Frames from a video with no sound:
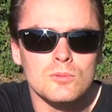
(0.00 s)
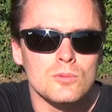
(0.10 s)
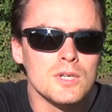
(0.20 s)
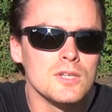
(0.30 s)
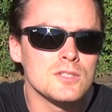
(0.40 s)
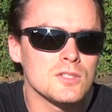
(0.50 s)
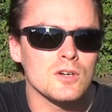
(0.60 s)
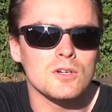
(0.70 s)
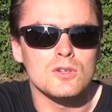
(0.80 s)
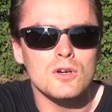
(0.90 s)
we
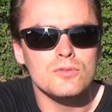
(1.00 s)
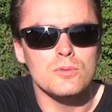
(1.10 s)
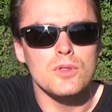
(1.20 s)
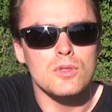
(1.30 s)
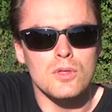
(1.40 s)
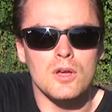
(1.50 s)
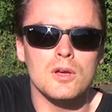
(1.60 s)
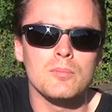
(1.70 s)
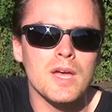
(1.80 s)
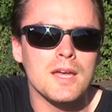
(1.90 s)
started off with
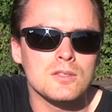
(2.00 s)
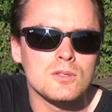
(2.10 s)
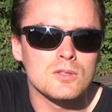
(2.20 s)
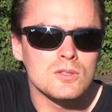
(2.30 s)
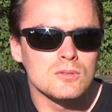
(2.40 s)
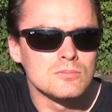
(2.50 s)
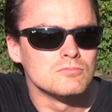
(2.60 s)
Matt's